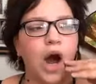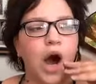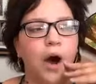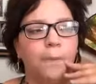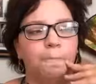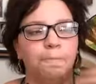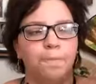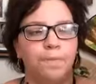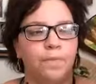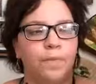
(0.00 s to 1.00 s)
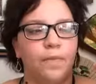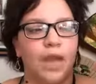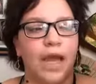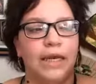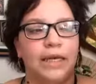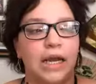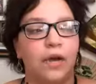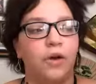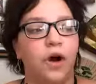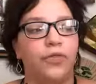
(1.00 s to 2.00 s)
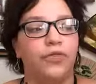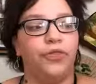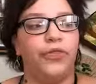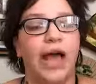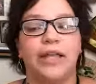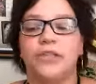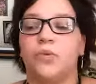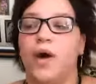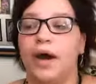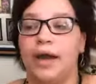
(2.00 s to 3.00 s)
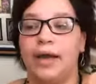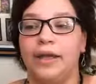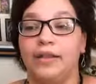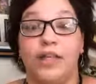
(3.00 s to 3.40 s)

And that's why